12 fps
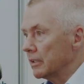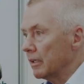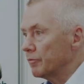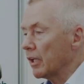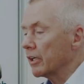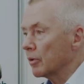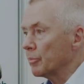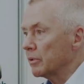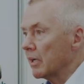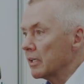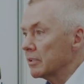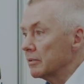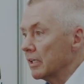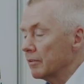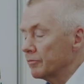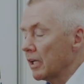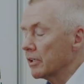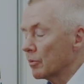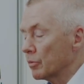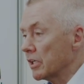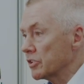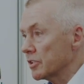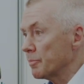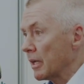flight
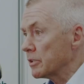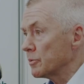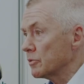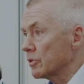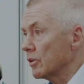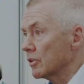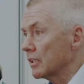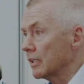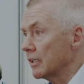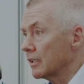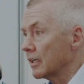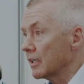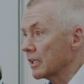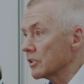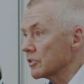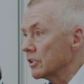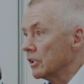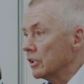operations management role in Aer Lingus.